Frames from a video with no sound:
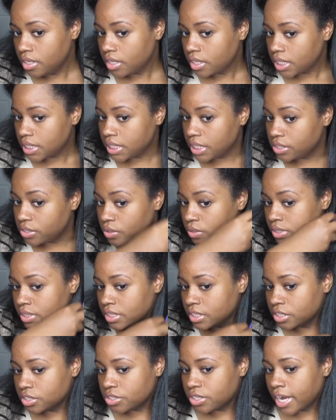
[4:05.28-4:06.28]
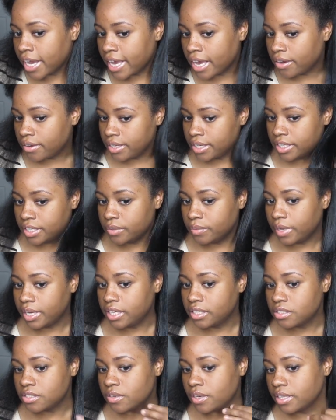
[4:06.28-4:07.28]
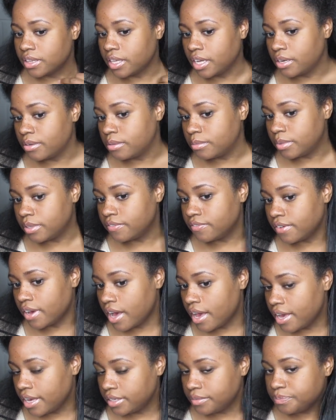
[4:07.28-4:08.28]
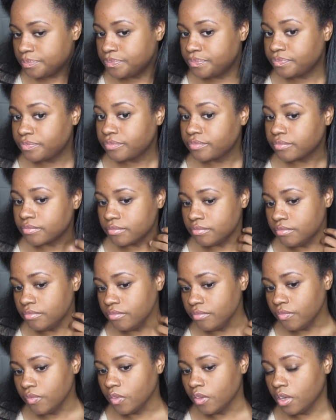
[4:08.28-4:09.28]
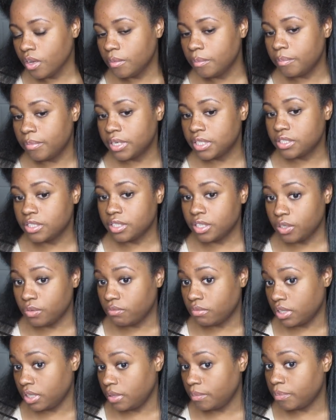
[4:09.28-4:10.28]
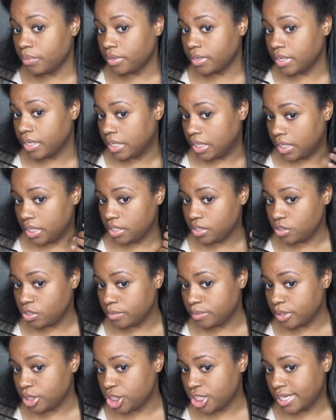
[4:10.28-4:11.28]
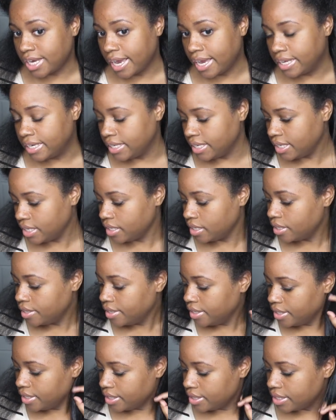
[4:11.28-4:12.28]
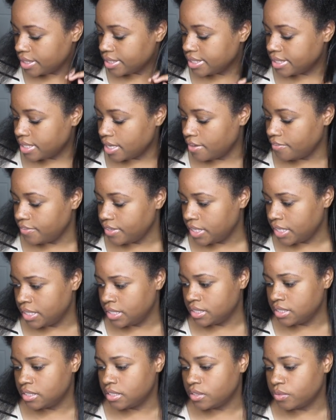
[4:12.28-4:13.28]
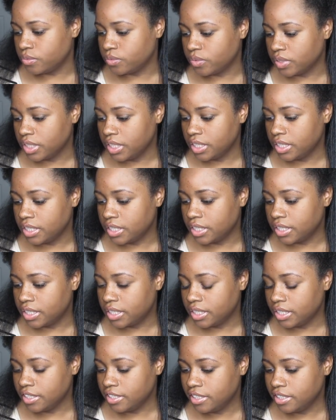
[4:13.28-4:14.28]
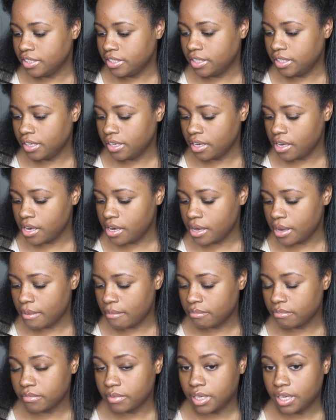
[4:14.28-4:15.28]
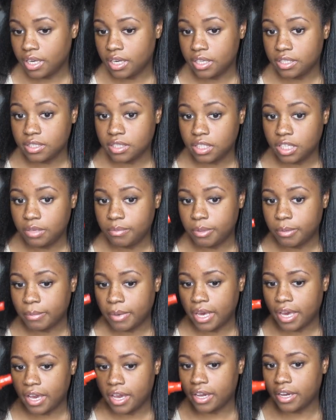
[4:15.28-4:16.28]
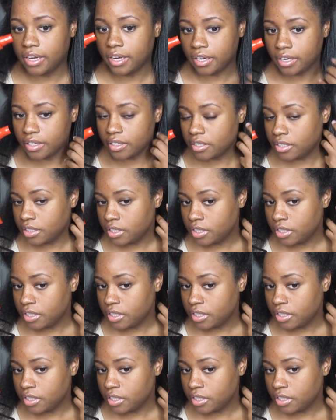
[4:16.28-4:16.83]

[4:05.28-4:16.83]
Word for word: because I know it's going to dry out anyway, so I thought it would be fine. But it's looking really pretty, super shiny. This stuff is really good. Um, it is keeping my hair